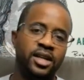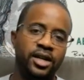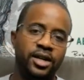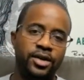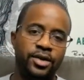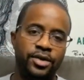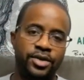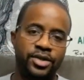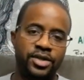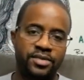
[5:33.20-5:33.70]

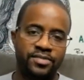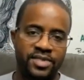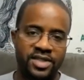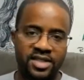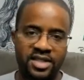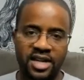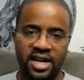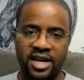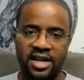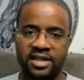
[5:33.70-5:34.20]
some
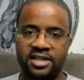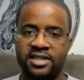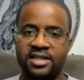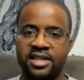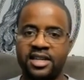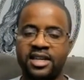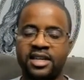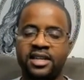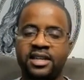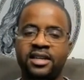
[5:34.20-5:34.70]
stocks,
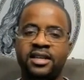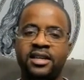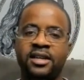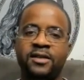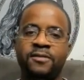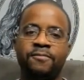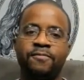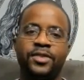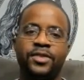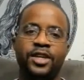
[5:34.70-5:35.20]
and,
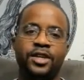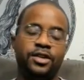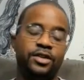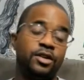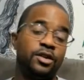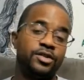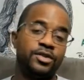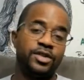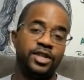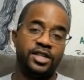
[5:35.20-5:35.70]
it
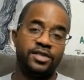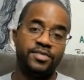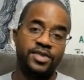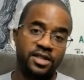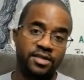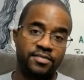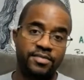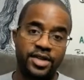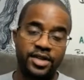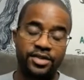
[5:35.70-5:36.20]
also gives me
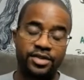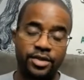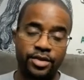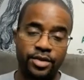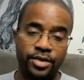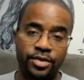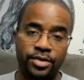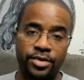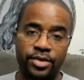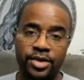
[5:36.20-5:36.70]
something else to
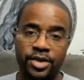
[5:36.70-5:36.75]
do.